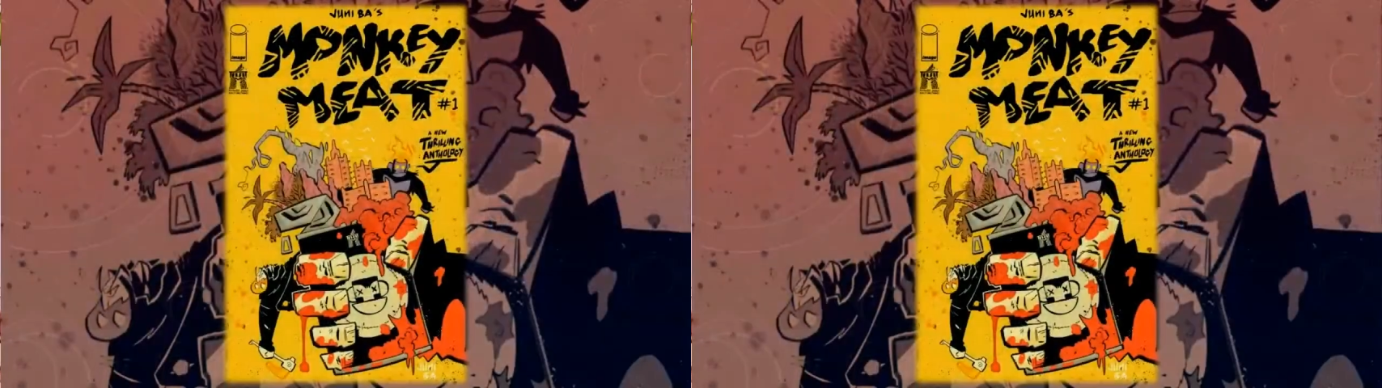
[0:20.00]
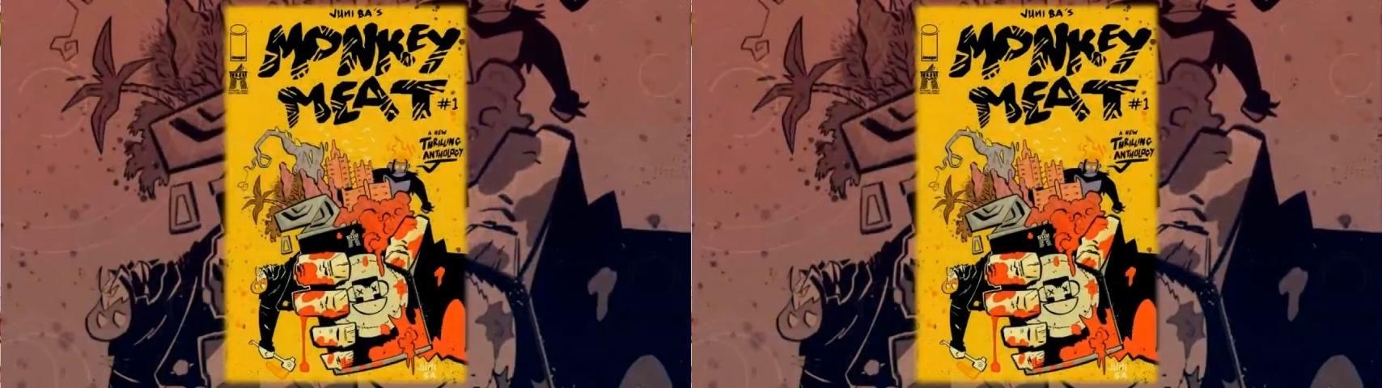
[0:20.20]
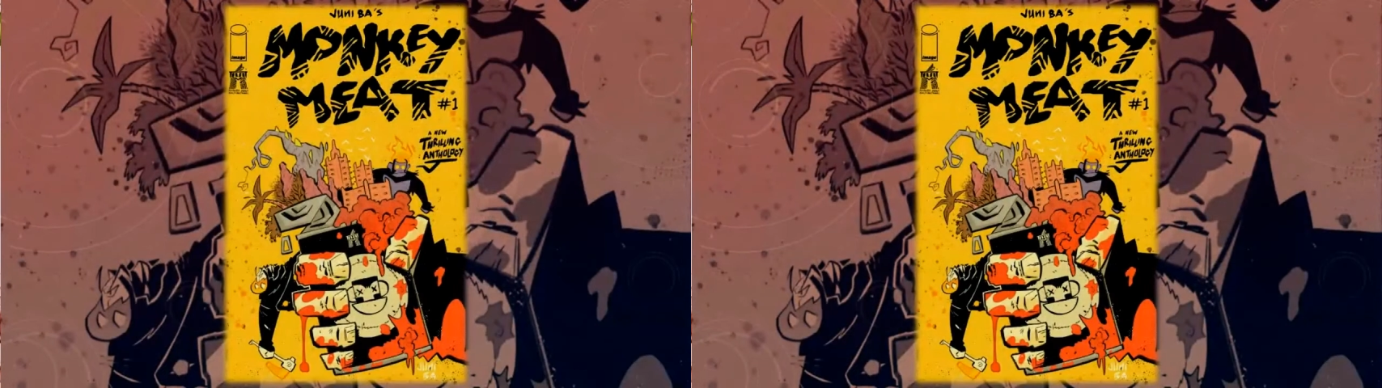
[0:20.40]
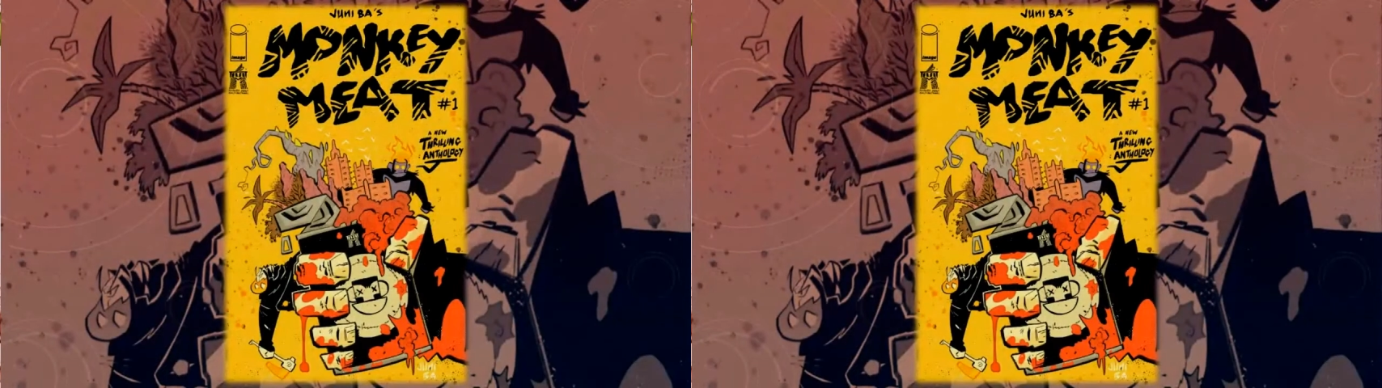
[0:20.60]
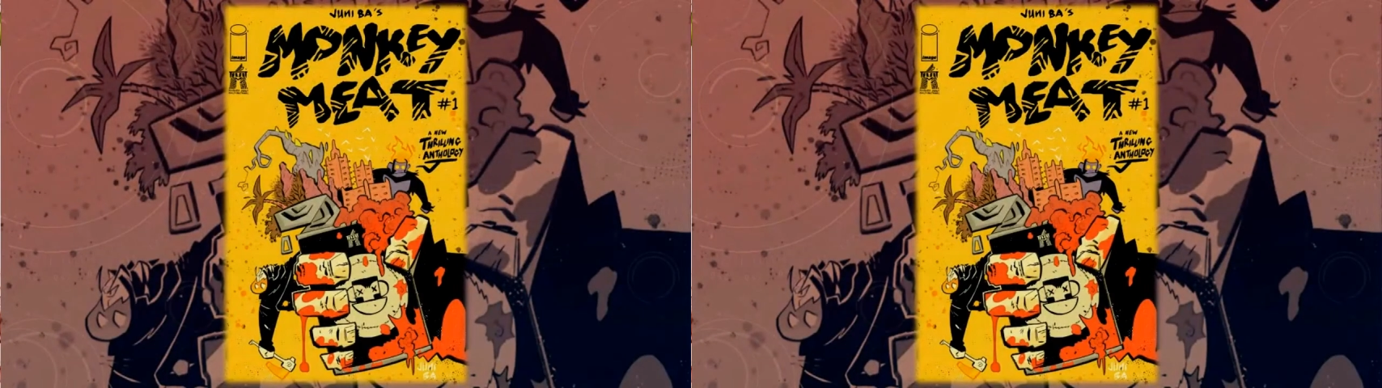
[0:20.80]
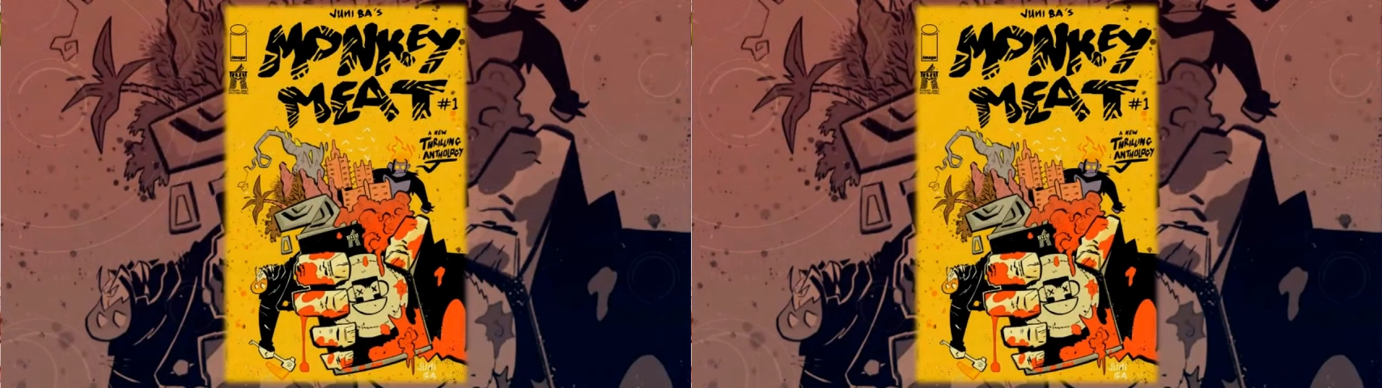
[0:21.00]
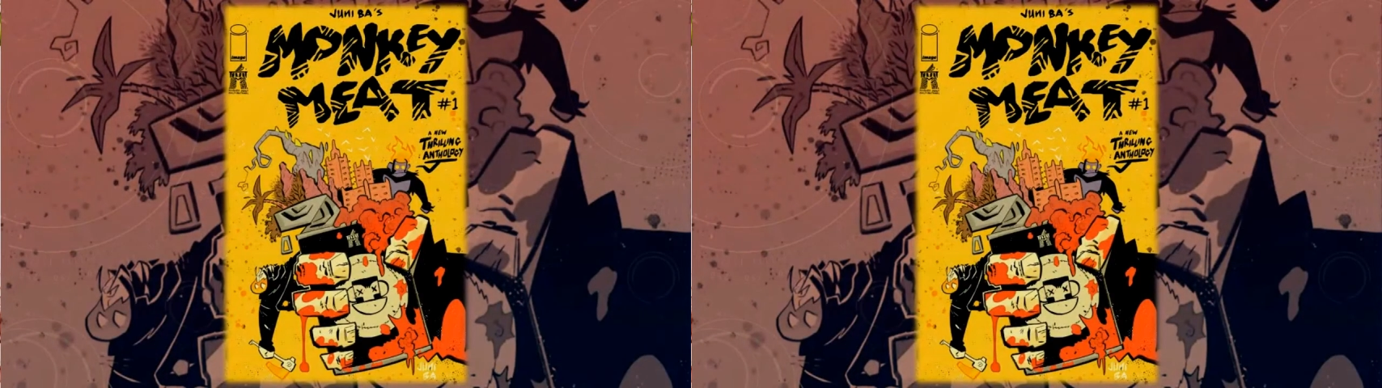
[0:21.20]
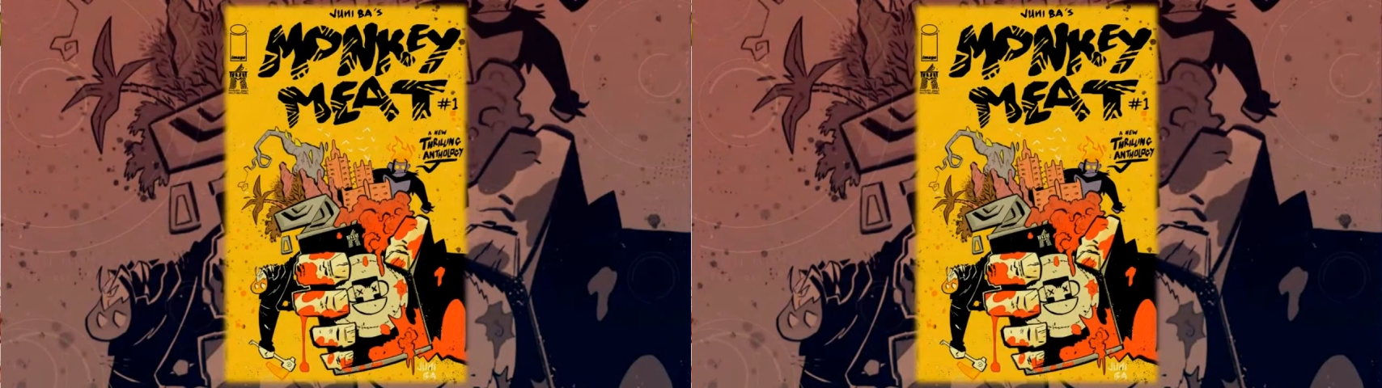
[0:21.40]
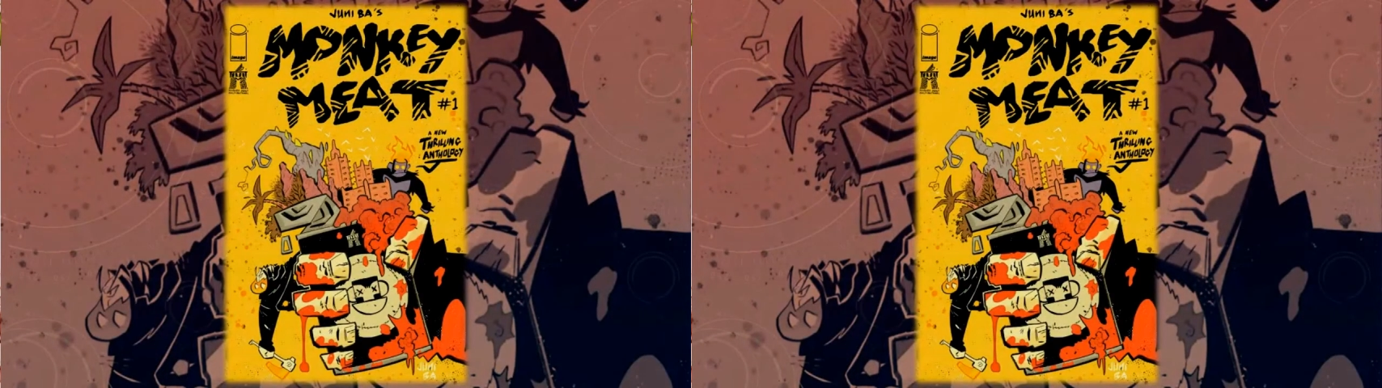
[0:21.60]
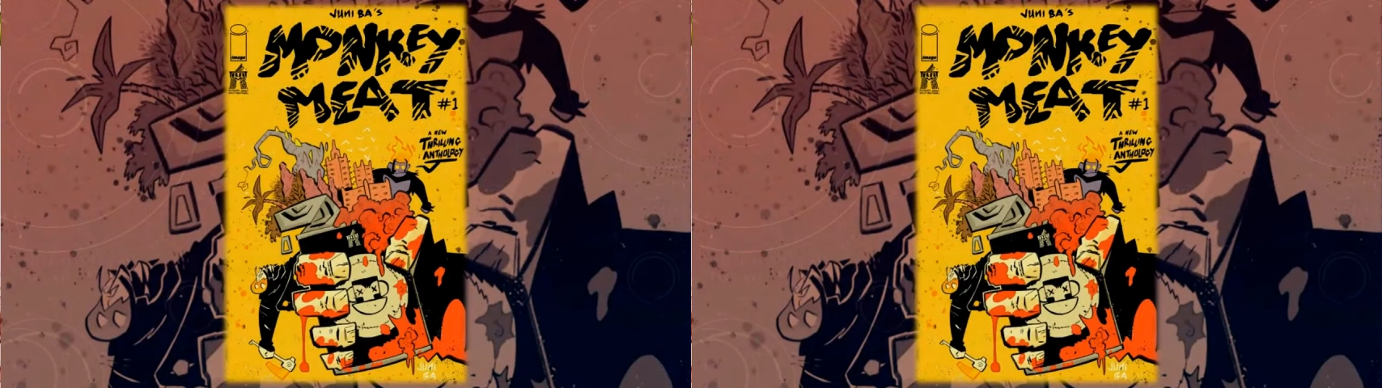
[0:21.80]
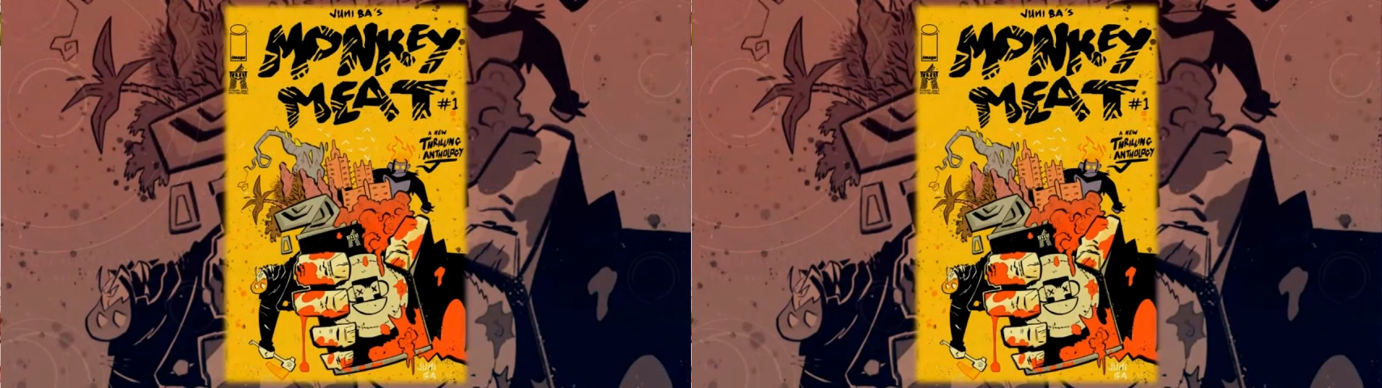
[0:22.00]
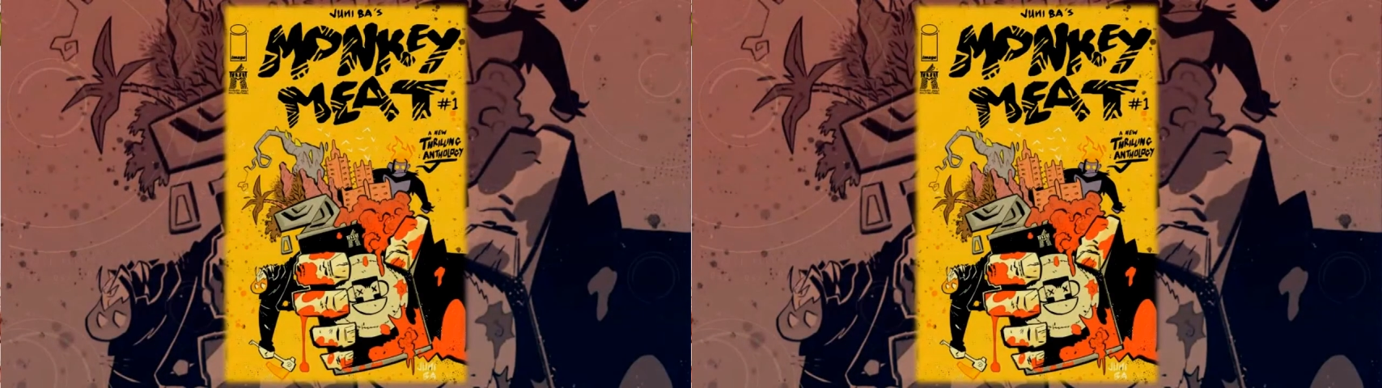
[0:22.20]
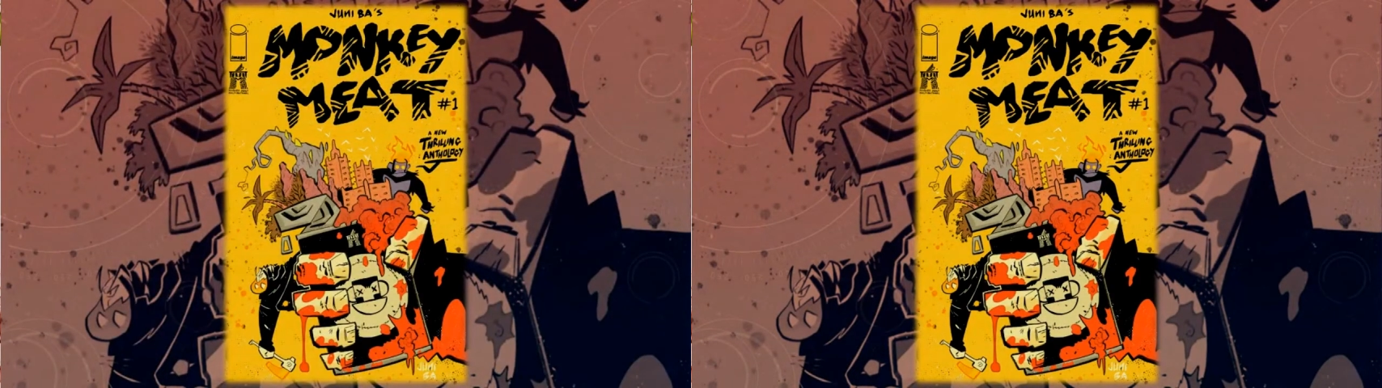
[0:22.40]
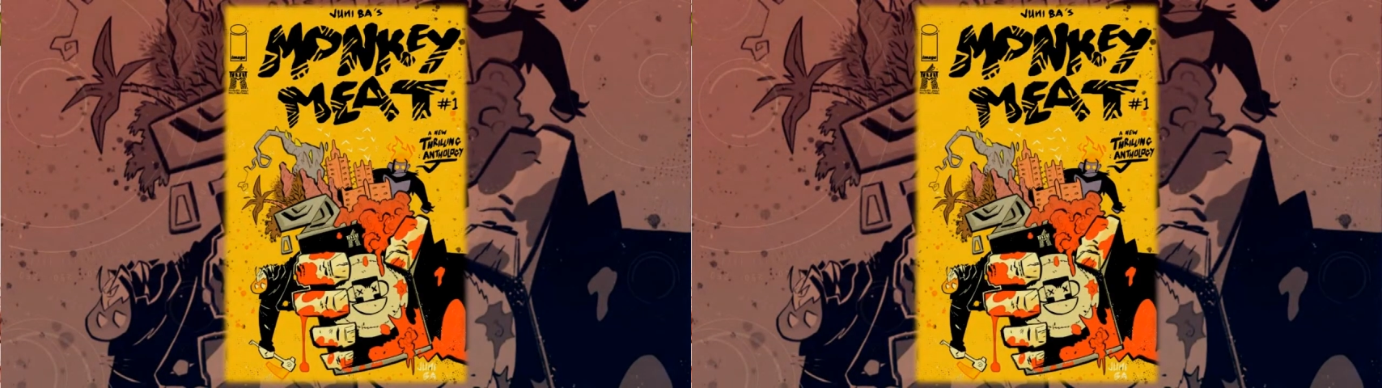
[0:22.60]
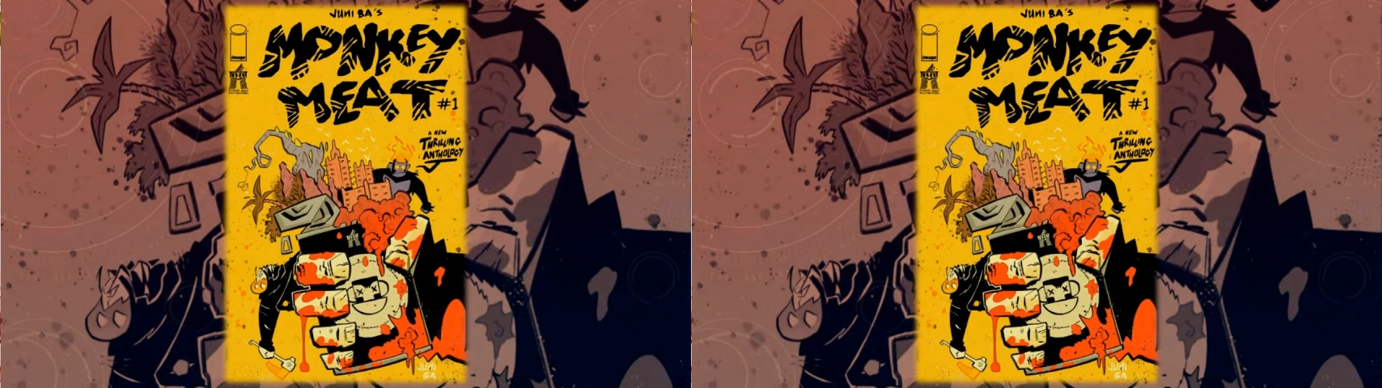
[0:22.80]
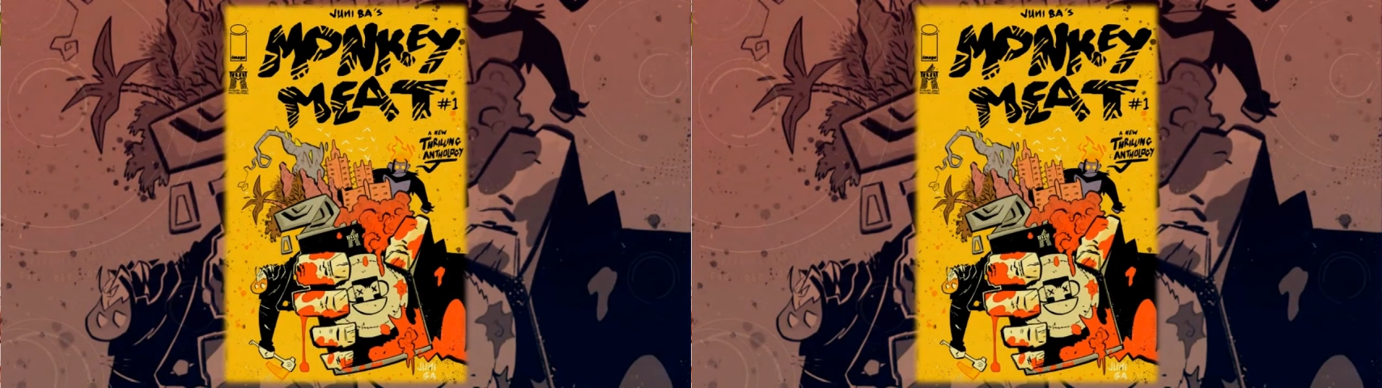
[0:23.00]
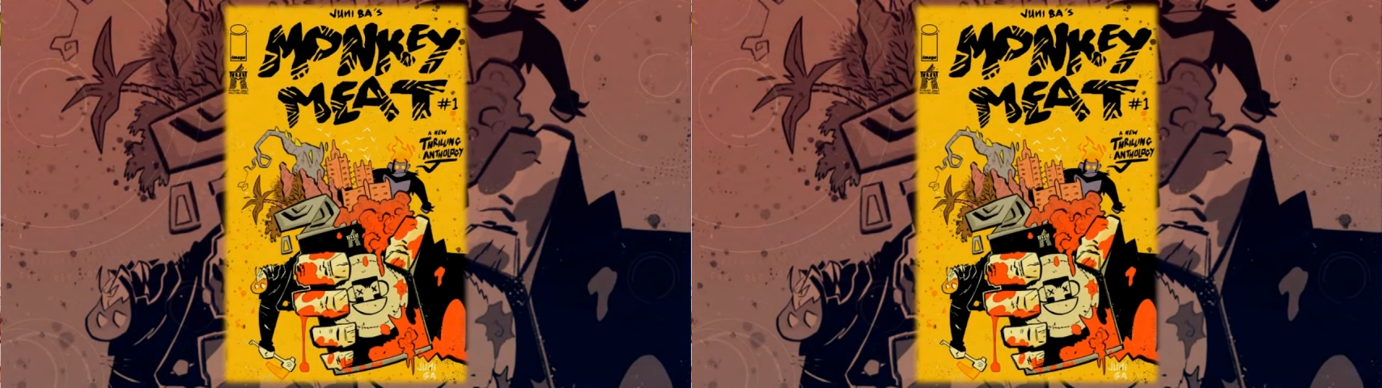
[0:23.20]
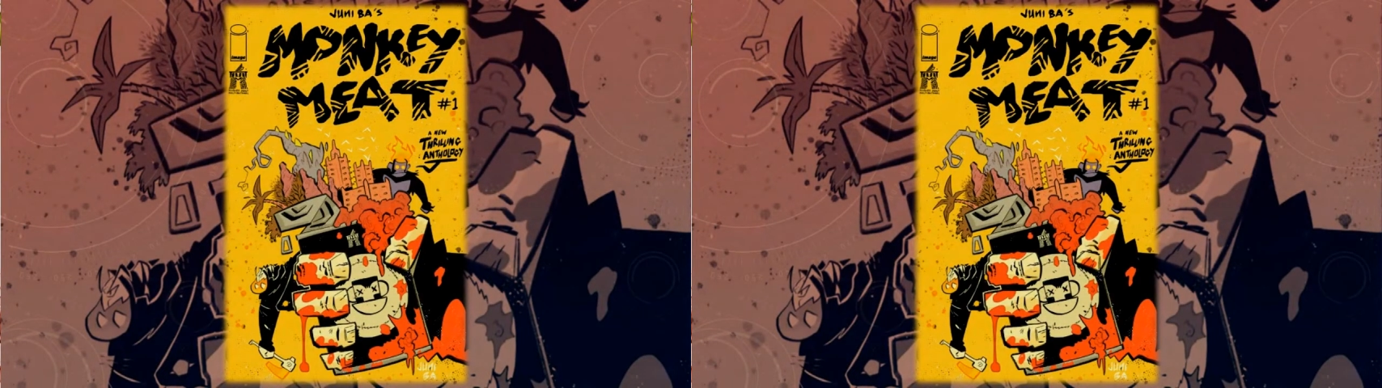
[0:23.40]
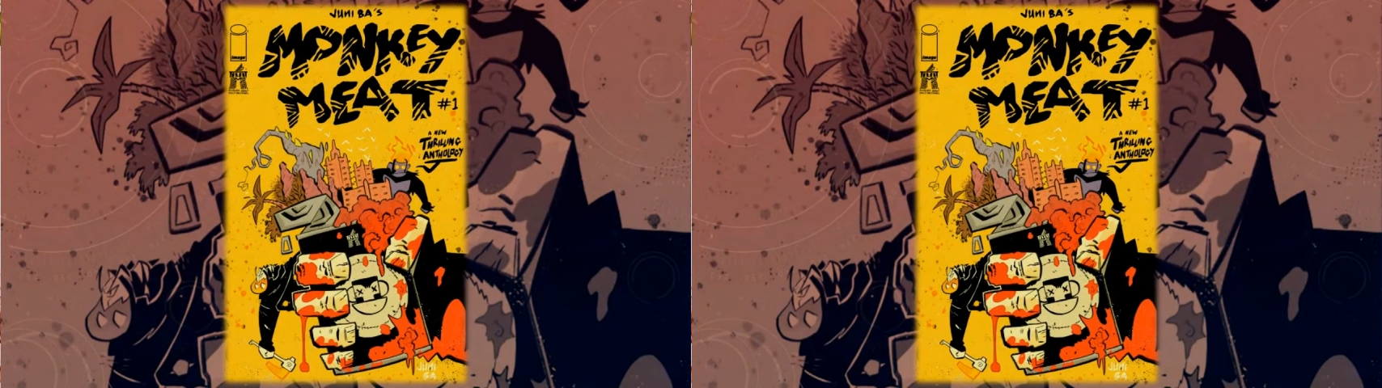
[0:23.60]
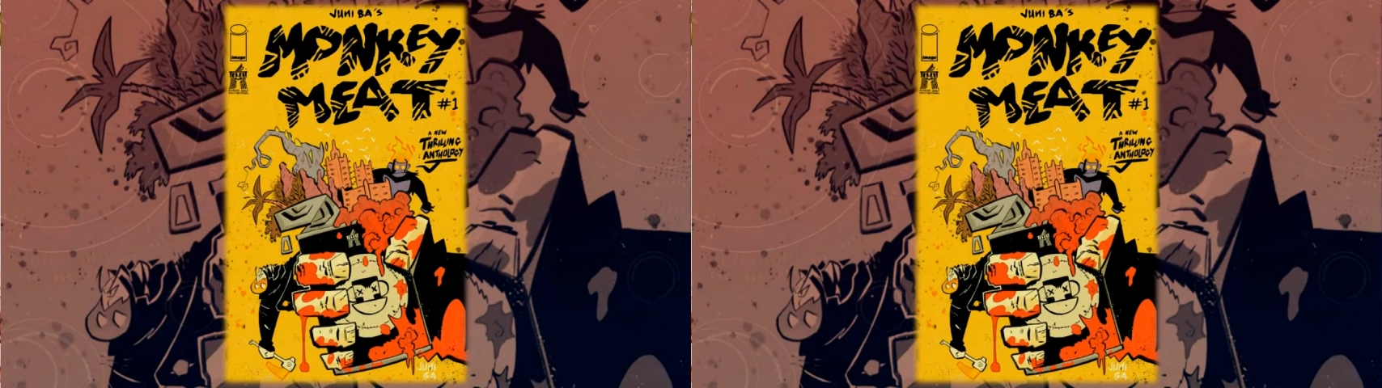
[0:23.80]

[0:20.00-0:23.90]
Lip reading: Nobody's mouth can be seen.